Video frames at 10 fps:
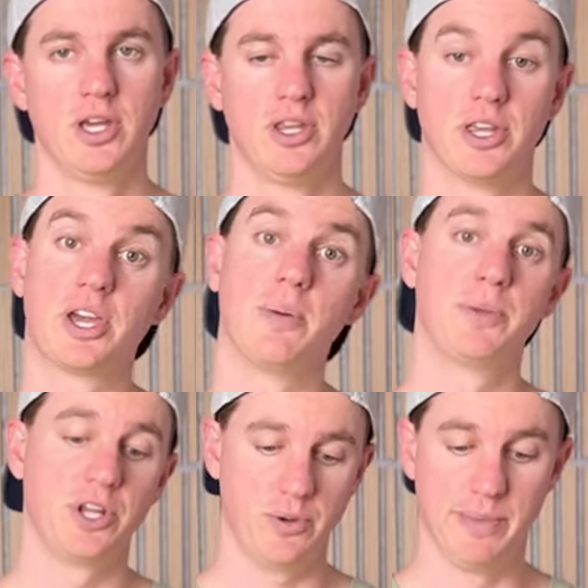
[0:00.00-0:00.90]
The
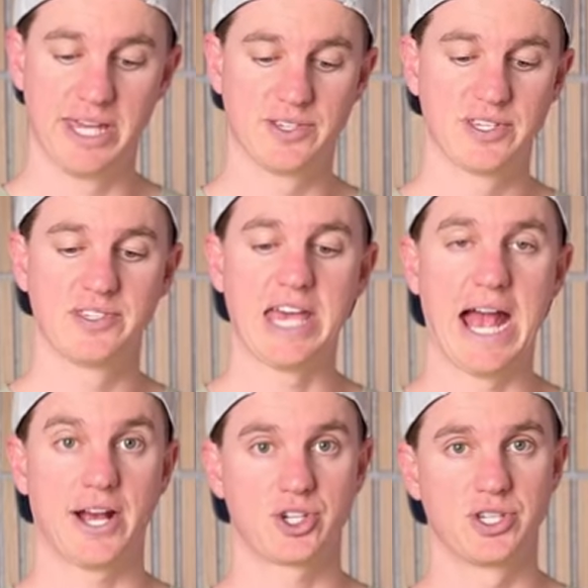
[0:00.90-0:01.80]
company who makes this
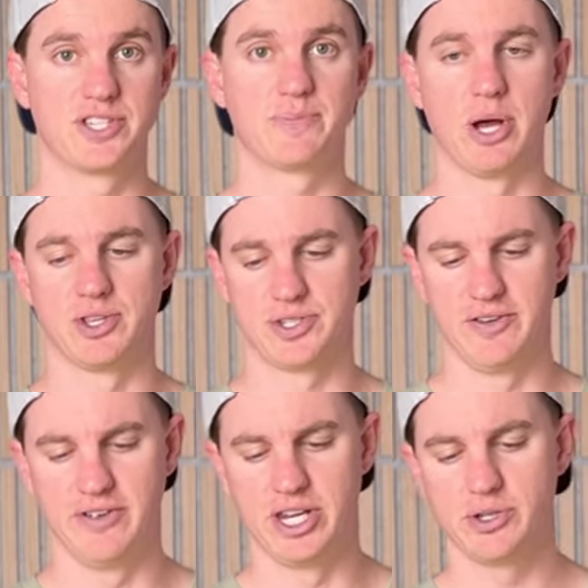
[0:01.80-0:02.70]
actually sponsors the
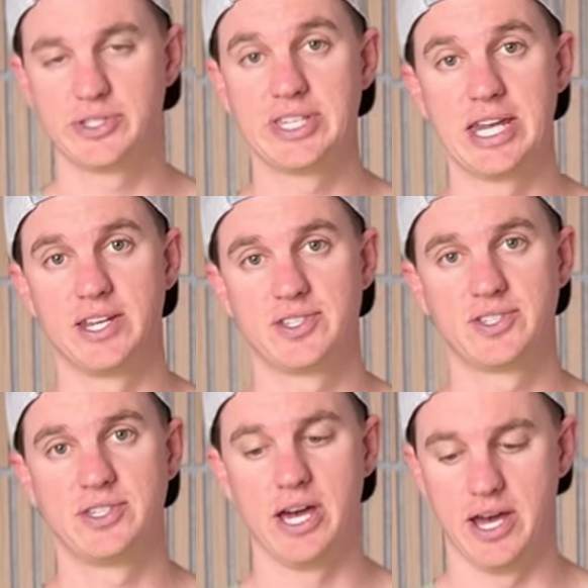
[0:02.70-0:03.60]
video, sent
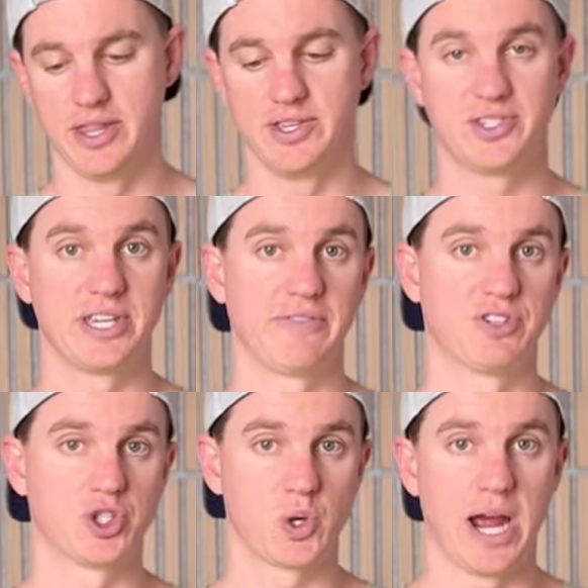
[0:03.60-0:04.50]
us uh, the stuff to
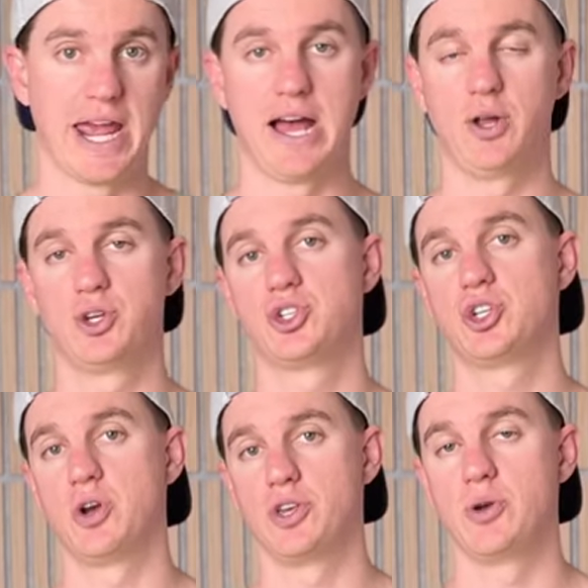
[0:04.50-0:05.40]
try out,
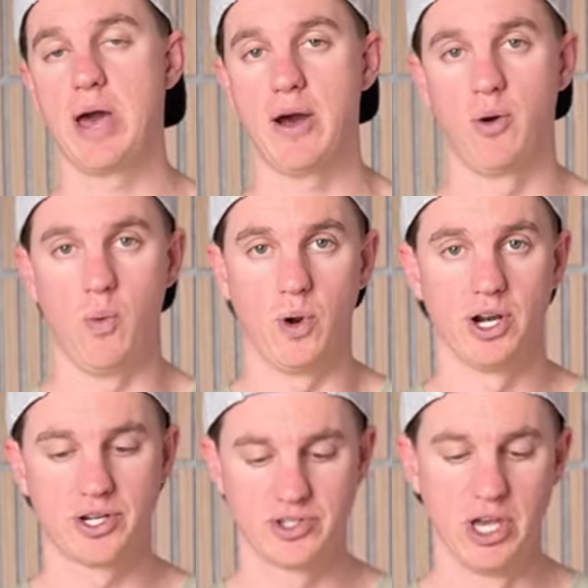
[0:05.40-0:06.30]
show you how it
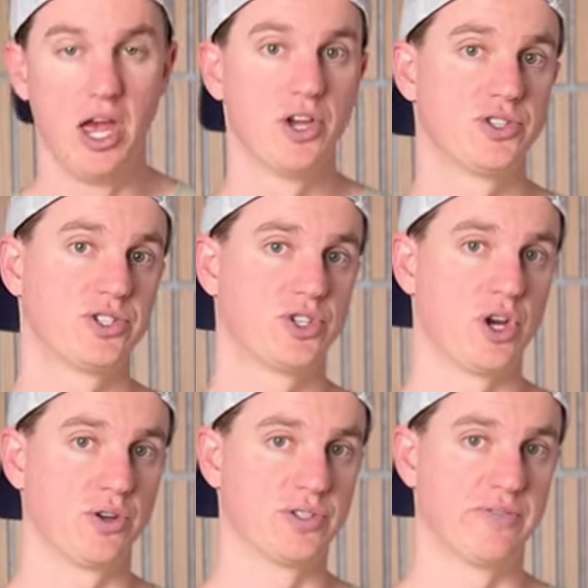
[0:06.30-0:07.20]
works, show
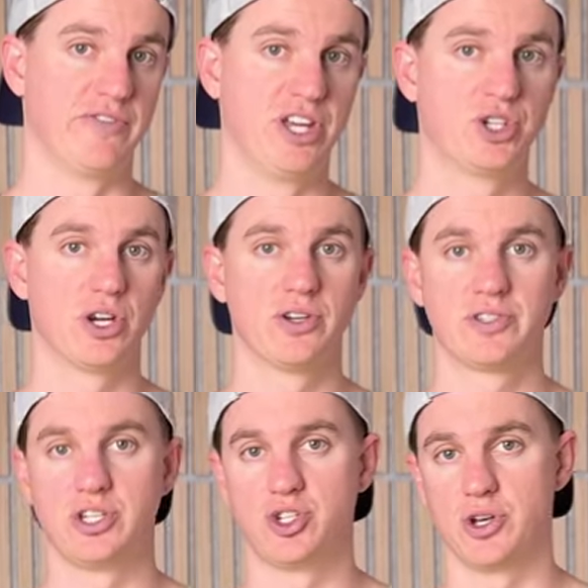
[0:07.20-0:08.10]
you some features,
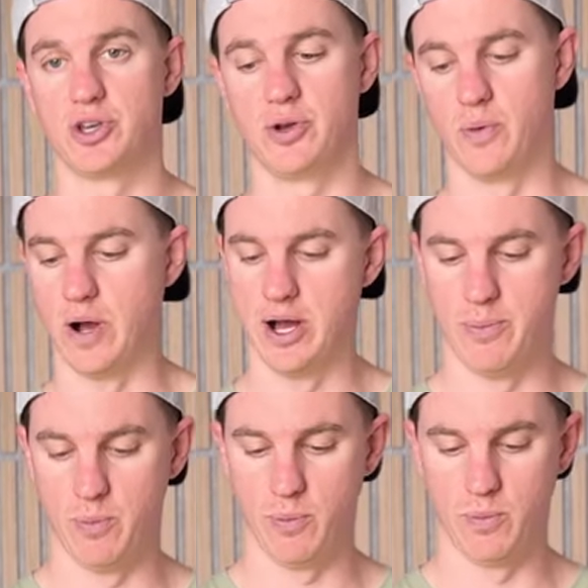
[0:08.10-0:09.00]
and show you um,
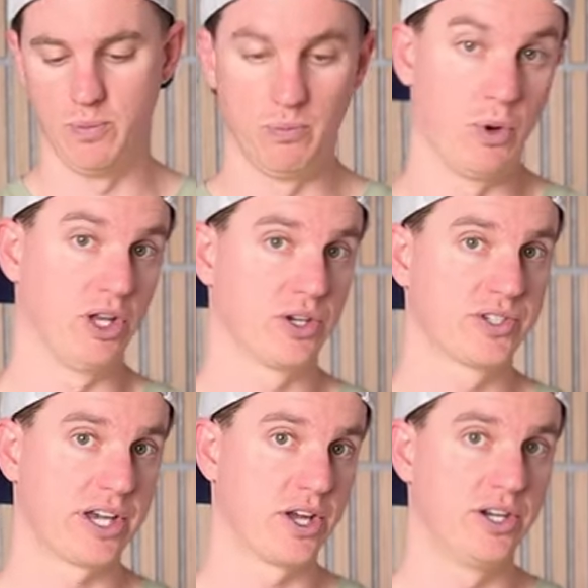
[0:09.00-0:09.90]
what it looks
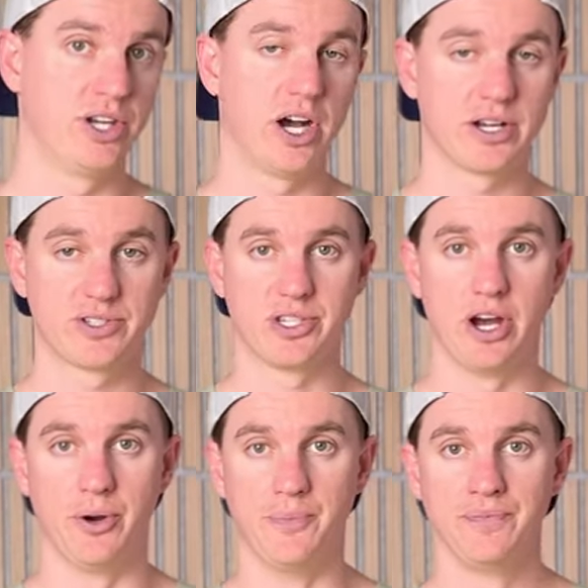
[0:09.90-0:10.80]
like on a dog.
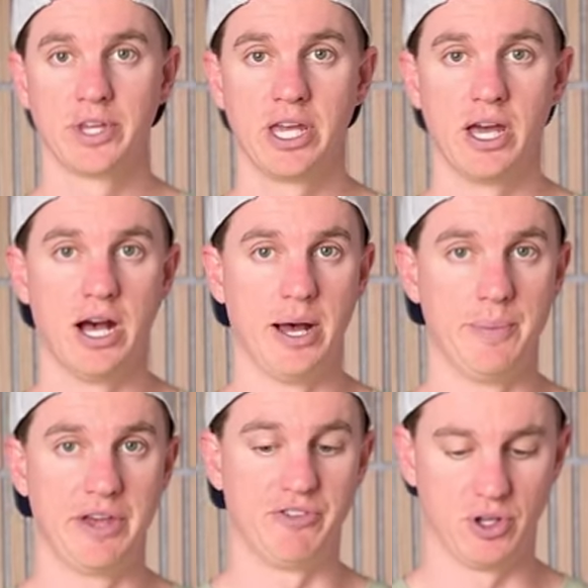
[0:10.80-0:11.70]
So um,
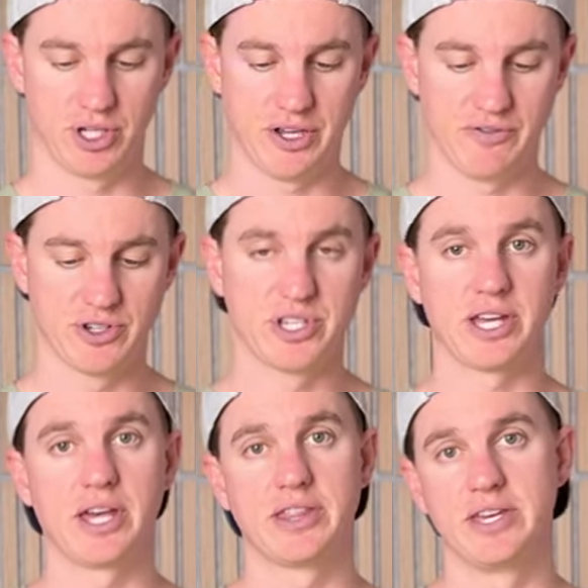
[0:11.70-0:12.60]
if you're looking for something
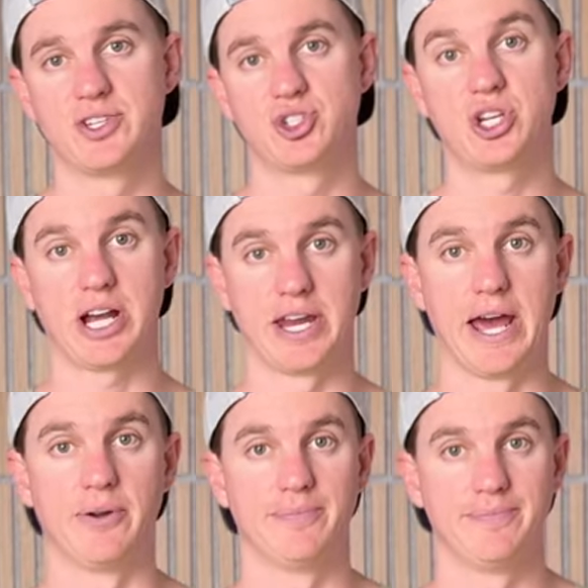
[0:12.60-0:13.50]
like this, check it out.